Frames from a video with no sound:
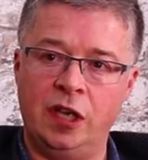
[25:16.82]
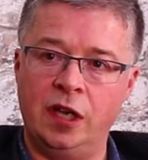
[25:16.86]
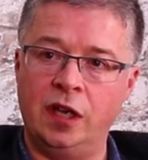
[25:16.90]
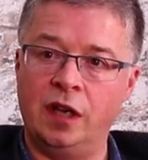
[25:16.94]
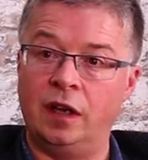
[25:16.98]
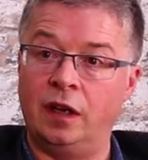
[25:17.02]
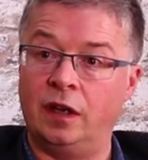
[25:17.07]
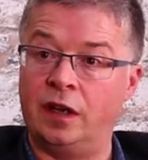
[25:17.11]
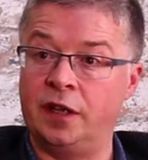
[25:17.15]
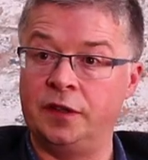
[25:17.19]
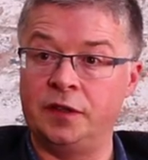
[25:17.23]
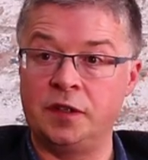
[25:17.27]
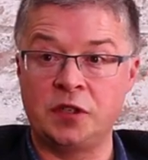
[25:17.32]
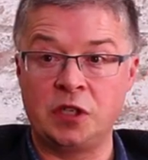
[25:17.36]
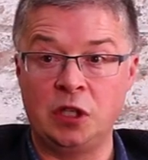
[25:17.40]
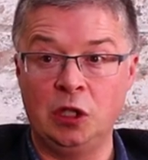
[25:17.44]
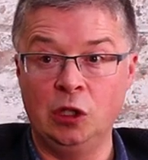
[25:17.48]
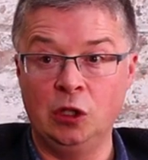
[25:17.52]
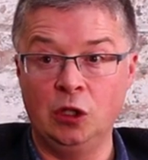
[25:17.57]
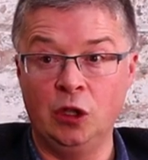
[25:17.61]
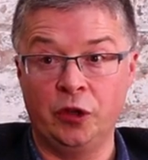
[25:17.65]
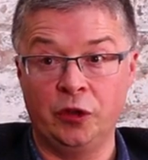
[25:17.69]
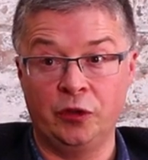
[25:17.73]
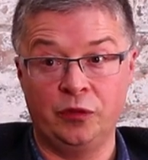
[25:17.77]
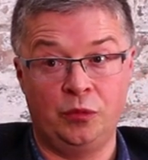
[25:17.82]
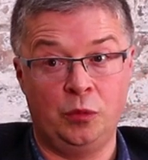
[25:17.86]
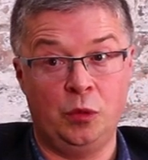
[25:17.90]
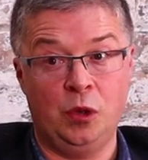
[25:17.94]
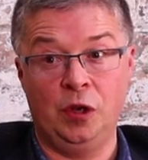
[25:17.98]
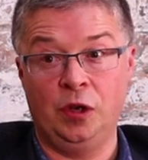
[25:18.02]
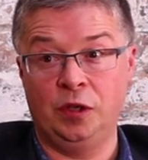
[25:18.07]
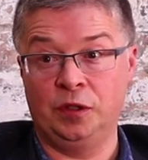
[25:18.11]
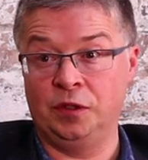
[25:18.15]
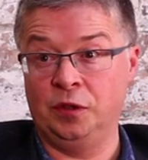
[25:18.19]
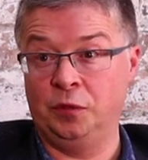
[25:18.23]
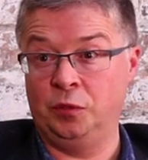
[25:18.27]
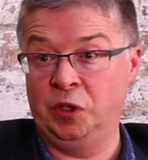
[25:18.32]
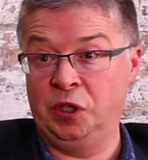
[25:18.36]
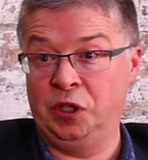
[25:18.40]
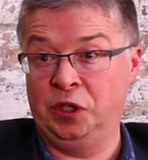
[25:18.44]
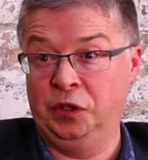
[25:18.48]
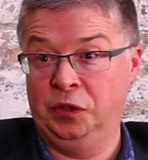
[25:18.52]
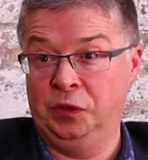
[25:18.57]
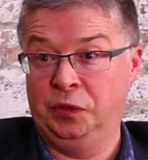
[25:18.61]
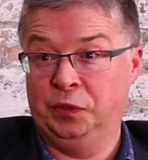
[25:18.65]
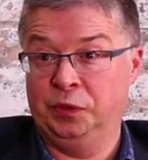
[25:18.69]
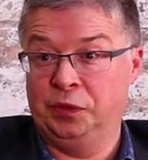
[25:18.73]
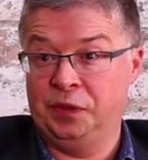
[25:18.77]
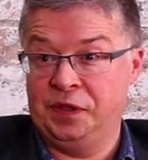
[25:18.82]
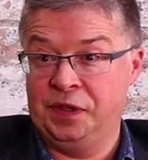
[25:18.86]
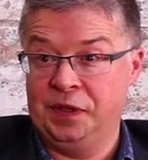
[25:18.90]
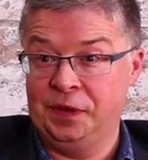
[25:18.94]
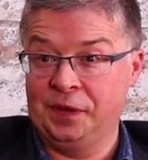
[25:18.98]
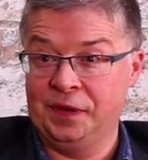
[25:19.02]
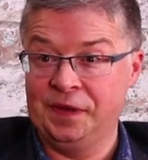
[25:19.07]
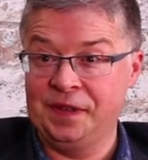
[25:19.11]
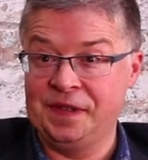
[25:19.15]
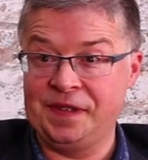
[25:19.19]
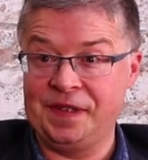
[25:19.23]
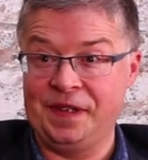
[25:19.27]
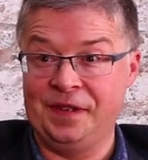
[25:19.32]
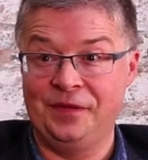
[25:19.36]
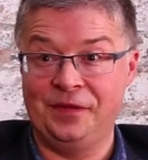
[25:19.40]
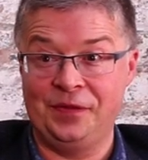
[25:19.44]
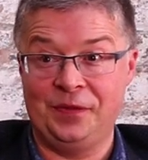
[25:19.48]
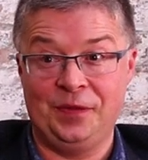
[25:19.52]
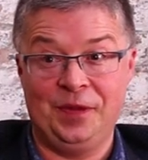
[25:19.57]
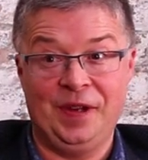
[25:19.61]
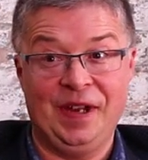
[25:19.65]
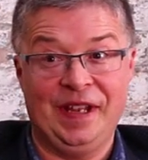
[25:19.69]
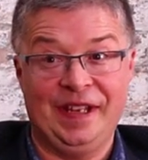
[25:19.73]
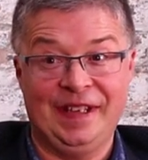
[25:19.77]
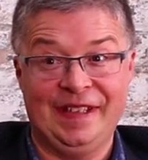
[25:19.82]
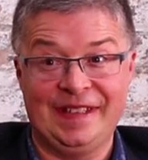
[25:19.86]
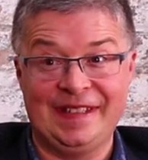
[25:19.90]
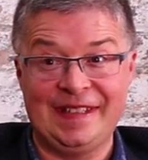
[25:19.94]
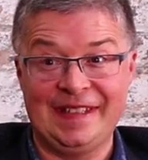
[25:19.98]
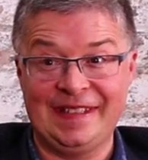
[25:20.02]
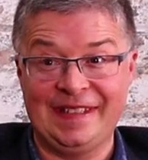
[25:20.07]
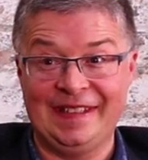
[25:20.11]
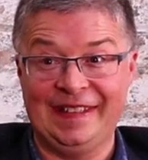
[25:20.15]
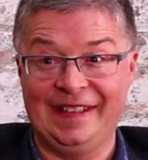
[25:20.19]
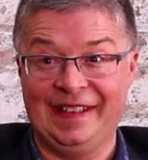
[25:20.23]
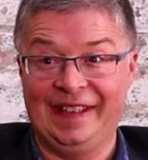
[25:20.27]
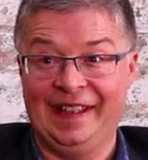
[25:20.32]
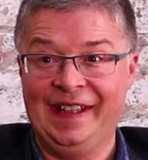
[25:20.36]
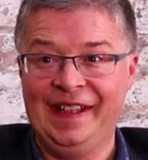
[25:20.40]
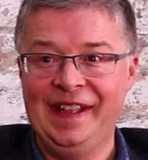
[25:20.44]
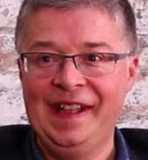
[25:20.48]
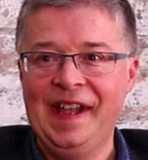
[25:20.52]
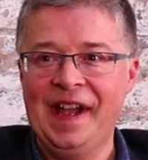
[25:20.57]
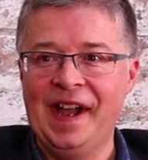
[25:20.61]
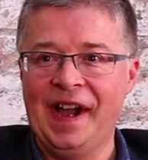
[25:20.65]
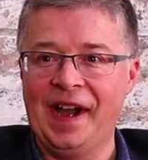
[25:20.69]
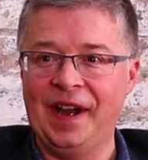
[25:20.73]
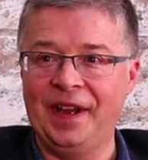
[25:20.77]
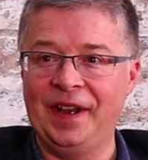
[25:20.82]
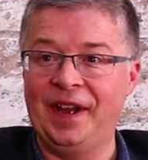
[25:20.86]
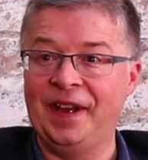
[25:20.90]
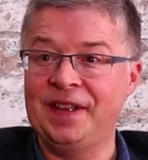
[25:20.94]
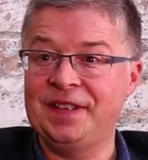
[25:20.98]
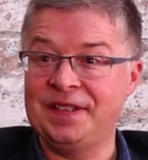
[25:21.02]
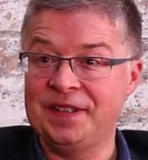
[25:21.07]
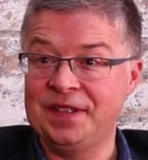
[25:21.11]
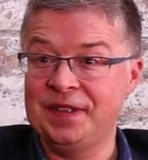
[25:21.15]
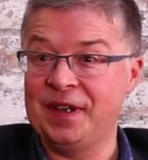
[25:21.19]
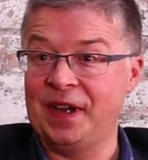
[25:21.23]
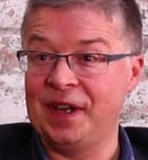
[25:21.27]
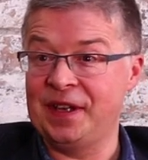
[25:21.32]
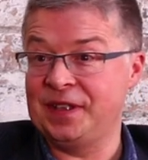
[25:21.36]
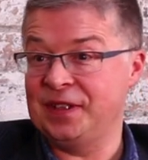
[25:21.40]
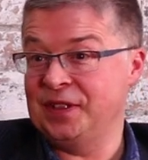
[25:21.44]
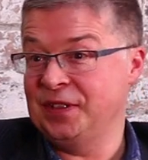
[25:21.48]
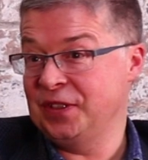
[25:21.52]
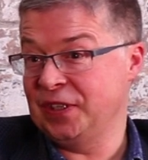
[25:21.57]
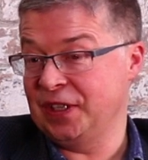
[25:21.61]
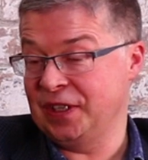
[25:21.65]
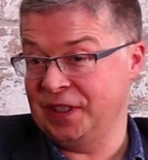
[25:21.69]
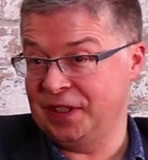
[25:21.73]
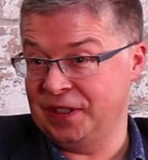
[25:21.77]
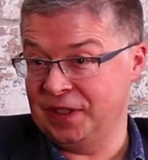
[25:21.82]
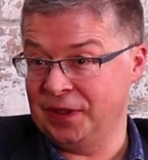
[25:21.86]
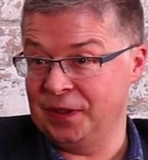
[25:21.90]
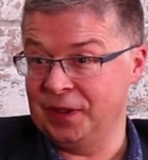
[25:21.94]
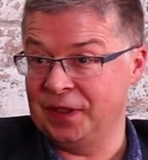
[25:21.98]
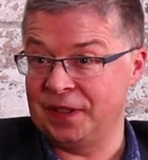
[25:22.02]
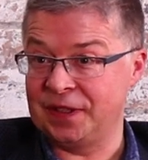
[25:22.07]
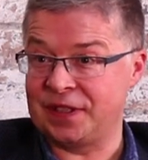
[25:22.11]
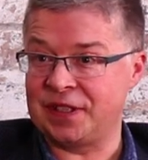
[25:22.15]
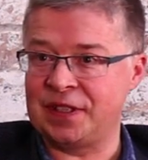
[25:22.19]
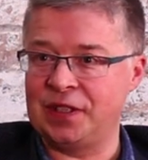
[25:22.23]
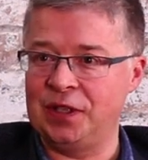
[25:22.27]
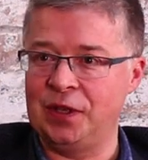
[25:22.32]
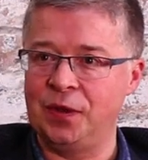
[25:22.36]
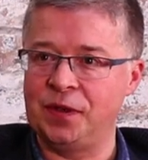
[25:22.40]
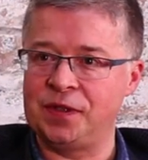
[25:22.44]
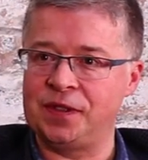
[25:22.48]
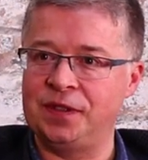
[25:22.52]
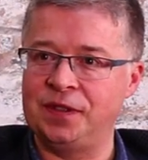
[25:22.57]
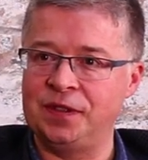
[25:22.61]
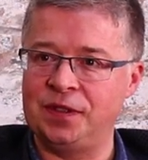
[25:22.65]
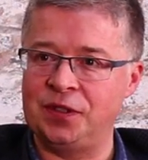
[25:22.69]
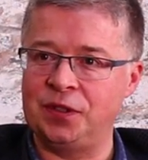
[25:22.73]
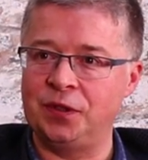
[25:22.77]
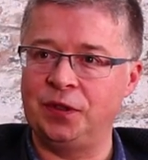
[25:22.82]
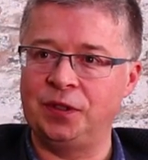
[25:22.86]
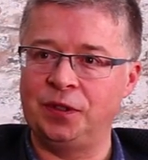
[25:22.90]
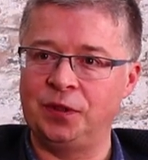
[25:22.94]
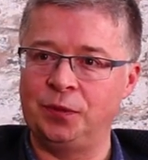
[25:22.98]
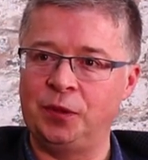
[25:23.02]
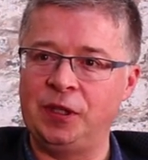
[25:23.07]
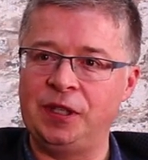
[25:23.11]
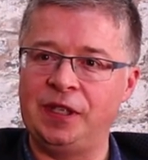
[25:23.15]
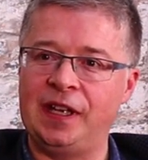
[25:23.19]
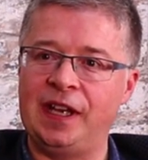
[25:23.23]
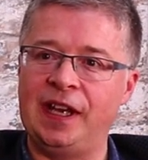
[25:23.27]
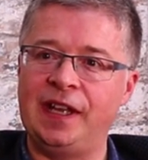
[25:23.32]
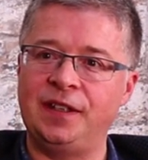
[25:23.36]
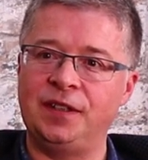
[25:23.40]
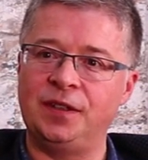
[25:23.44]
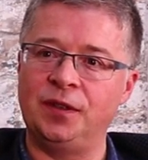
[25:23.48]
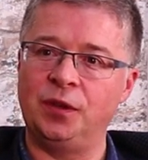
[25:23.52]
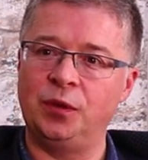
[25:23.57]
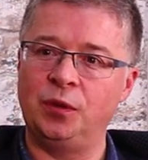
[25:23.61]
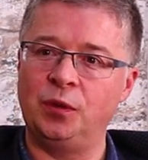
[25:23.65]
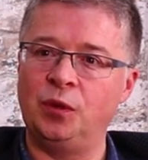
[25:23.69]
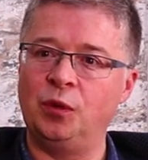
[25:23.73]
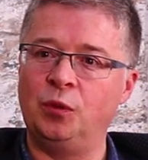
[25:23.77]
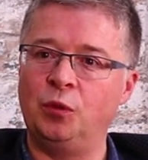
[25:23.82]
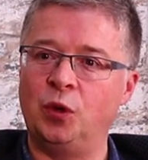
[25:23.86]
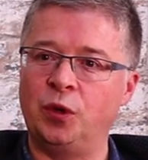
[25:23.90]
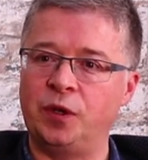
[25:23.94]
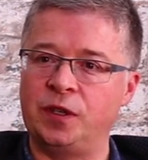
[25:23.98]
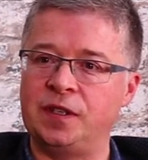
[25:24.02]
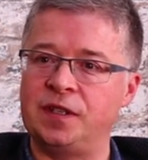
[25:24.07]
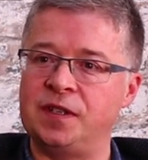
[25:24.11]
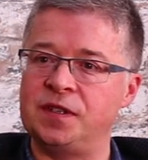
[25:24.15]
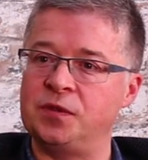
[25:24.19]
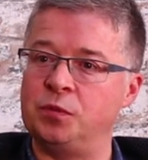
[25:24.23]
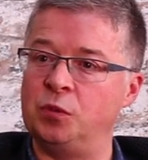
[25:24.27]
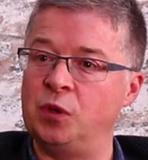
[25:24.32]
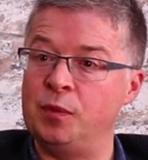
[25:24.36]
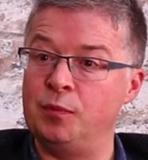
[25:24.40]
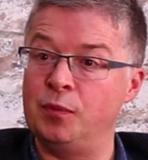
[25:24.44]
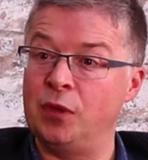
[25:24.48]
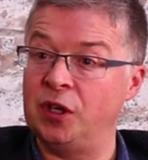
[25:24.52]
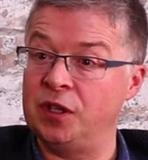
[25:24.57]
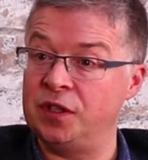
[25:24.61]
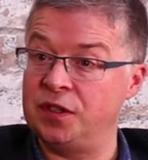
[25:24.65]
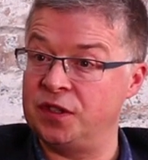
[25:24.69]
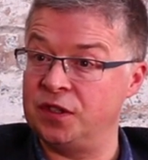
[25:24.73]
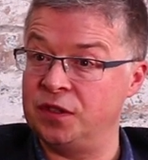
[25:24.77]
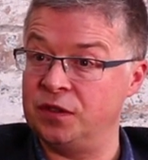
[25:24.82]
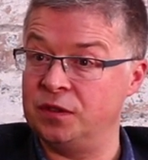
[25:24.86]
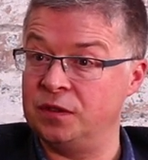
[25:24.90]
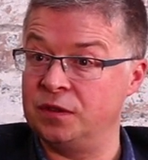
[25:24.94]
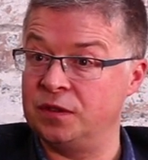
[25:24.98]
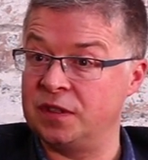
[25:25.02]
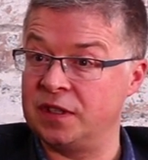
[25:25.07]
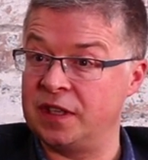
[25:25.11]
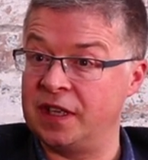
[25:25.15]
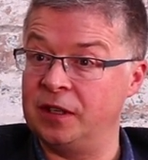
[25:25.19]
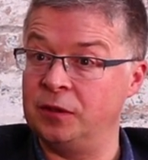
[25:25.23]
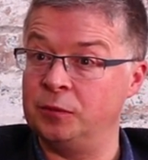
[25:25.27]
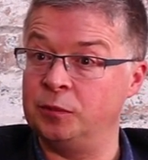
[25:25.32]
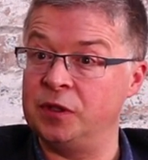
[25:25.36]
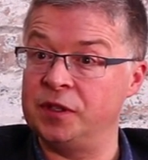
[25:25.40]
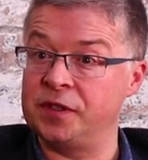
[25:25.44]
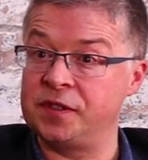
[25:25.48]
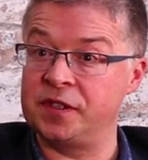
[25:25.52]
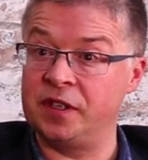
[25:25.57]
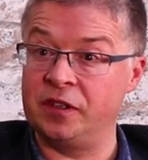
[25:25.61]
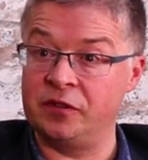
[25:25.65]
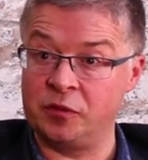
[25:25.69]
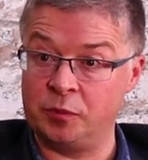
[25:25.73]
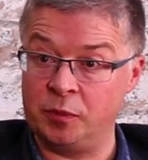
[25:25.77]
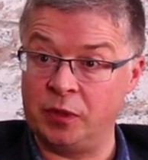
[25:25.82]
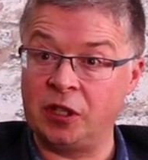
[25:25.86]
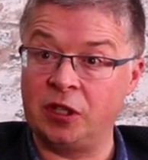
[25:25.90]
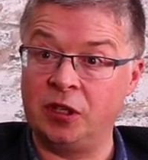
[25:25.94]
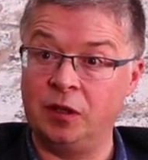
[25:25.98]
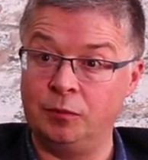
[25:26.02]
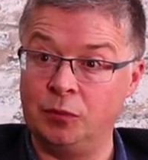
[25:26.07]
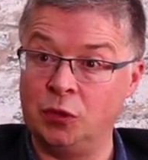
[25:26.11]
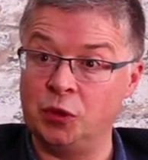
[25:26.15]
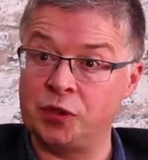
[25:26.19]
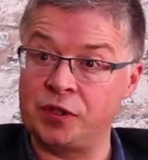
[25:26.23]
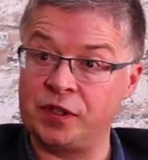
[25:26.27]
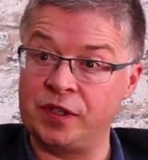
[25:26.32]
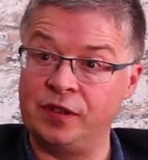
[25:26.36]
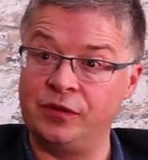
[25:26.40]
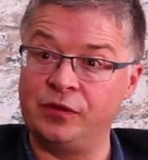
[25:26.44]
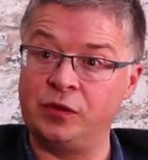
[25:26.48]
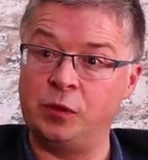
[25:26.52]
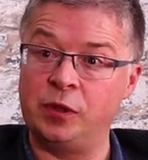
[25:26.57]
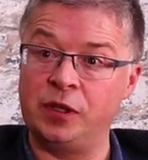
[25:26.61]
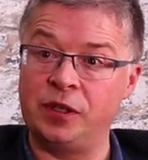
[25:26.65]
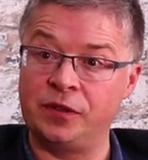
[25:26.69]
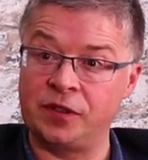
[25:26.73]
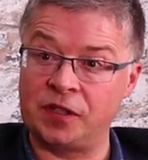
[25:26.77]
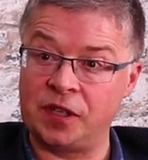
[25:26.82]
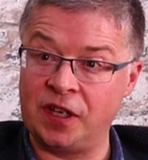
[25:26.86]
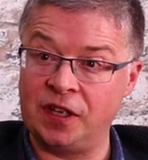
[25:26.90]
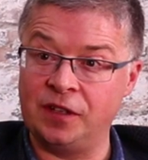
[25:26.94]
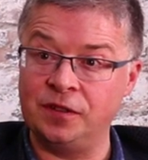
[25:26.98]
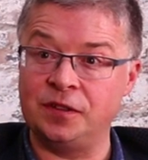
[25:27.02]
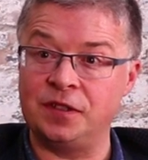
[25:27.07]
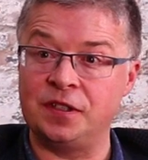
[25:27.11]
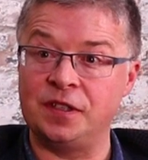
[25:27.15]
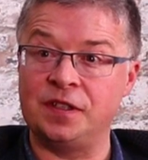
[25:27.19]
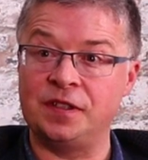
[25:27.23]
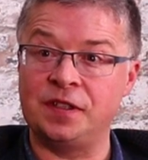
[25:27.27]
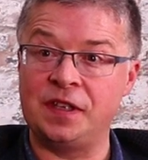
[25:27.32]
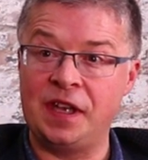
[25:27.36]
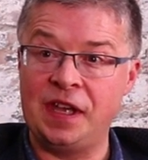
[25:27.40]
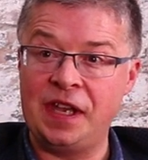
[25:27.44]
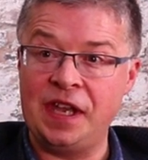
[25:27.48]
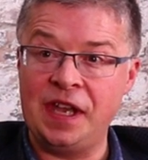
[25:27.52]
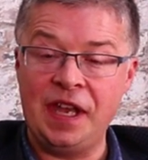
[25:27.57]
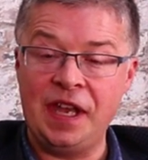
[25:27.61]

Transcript: Yeah, and there's a lot of work that we can all do on self-awareness, isn't there? And I usually do a slot during the weekend on what it is we might do to help ourselves become more self-aware as coaches.